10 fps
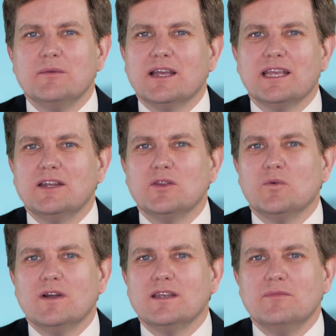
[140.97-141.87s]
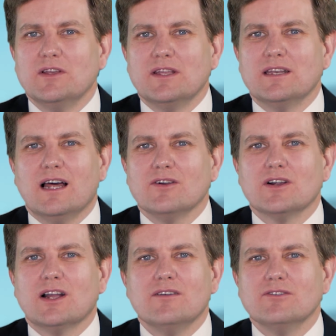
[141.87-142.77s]
by getting the $1 million
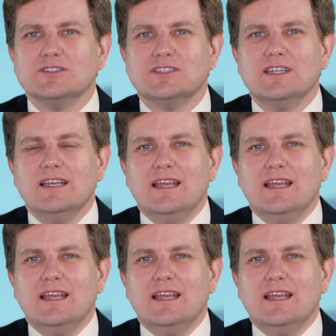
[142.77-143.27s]
coverage.